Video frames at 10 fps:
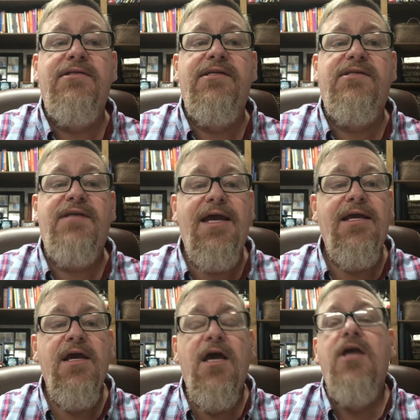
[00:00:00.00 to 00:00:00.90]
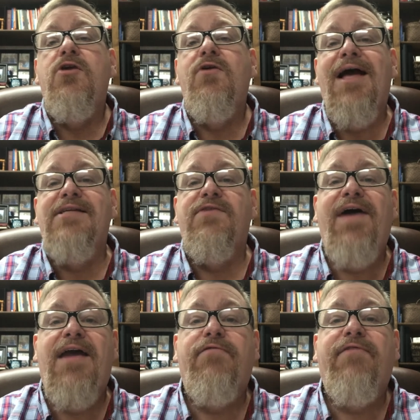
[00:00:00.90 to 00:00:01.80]
let's say you guys have
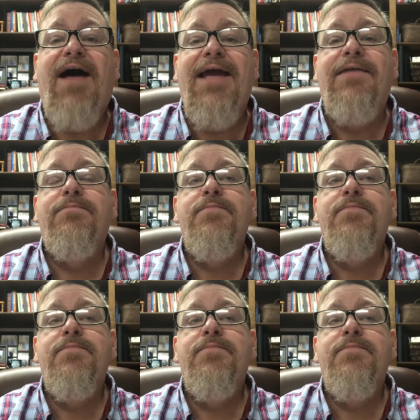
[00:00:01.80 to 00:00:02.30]
had a fight.